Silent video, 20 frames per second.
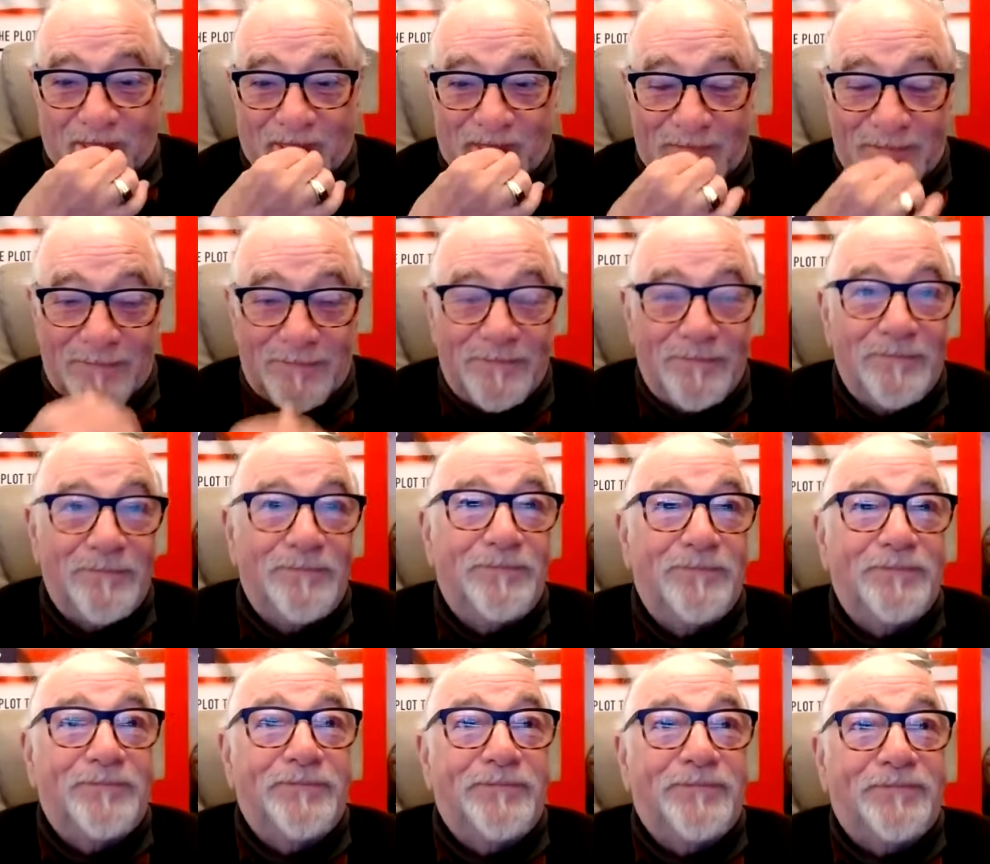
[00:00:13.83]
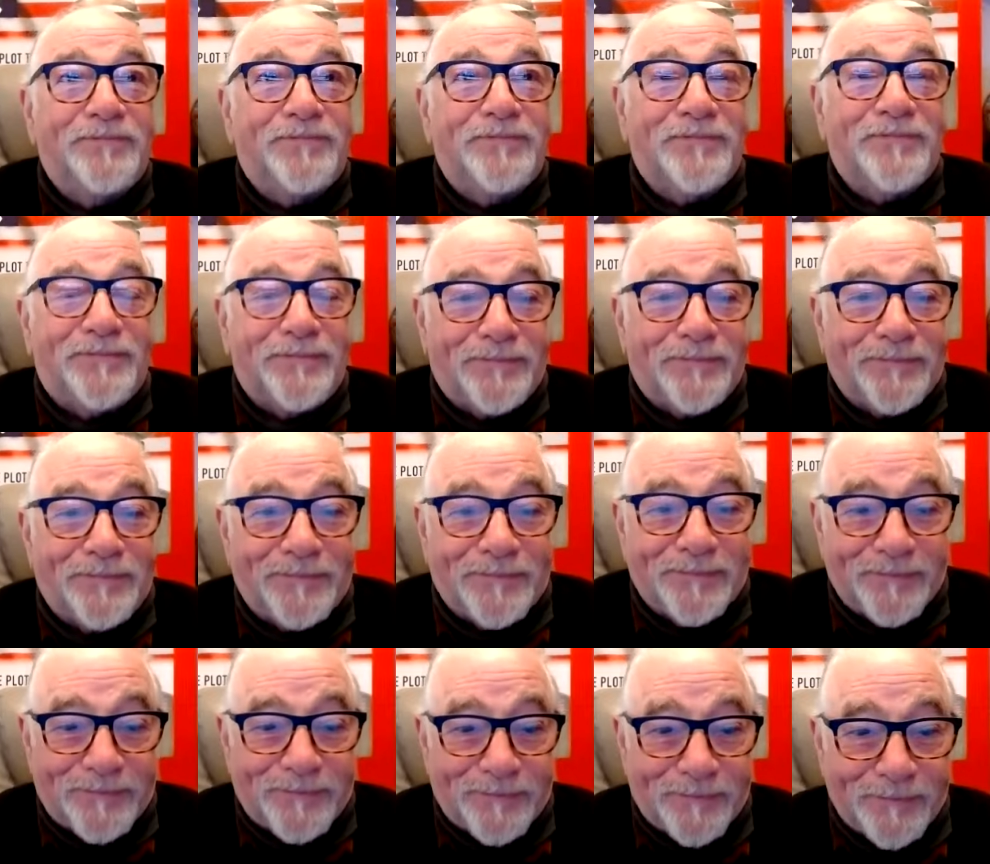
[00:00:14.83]

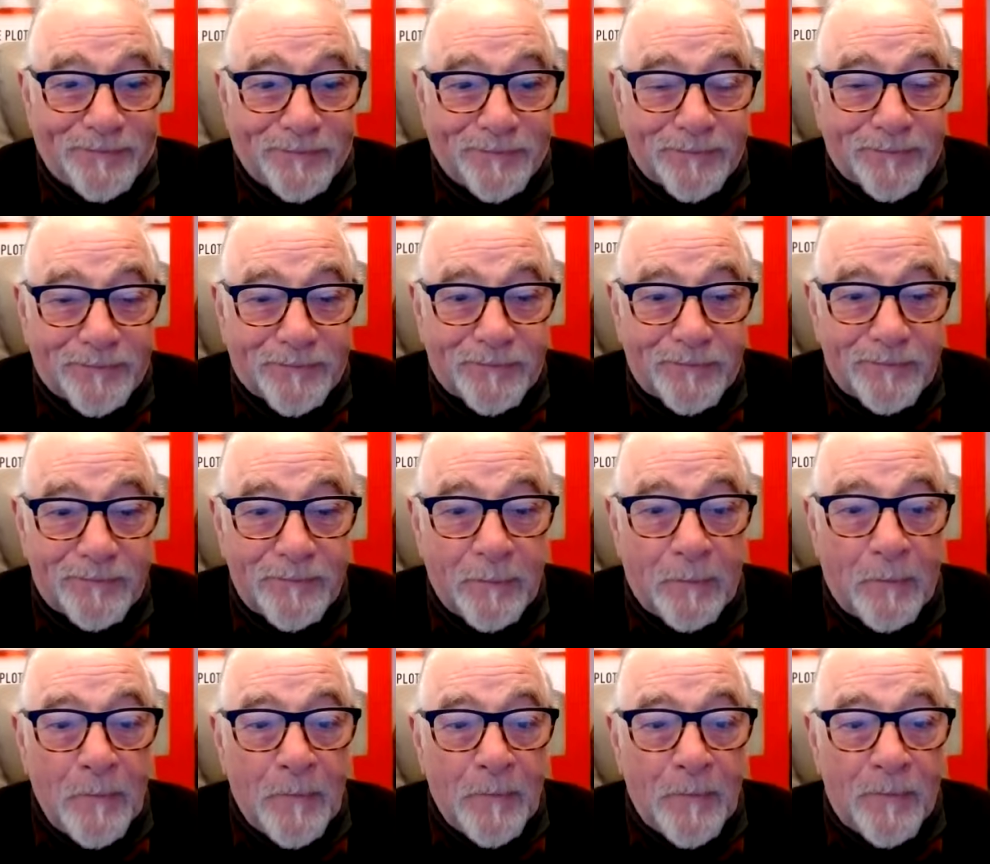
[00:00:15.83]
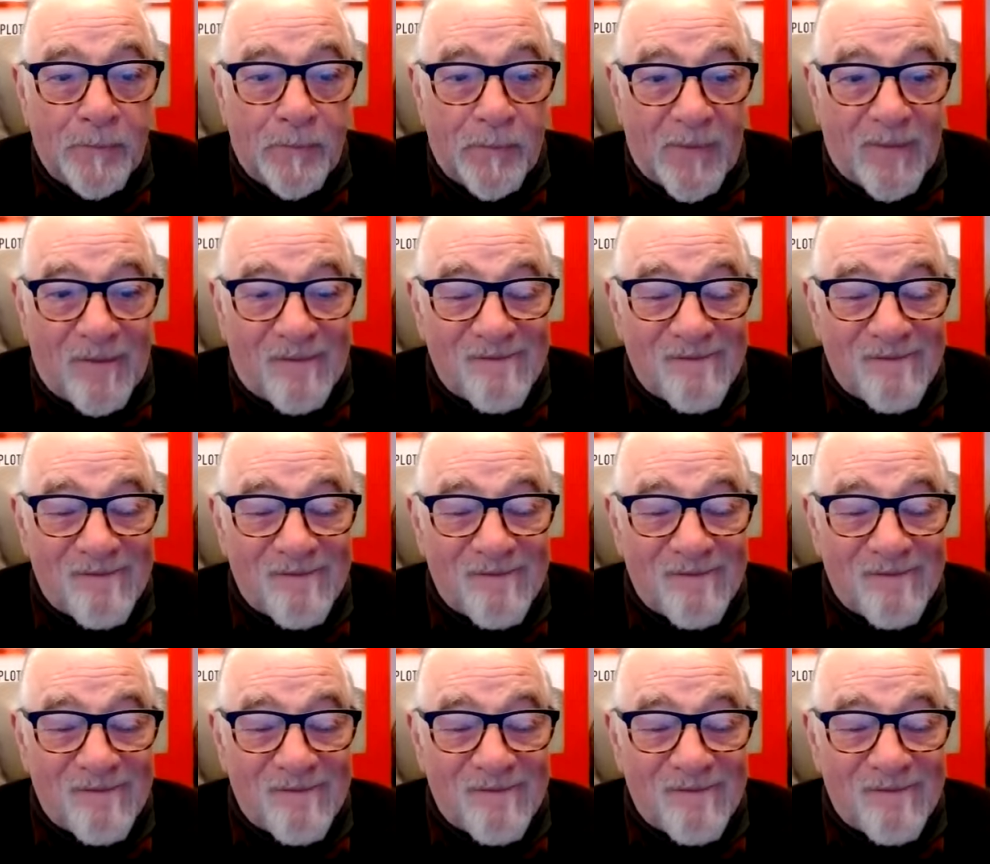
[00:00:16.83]
(silent)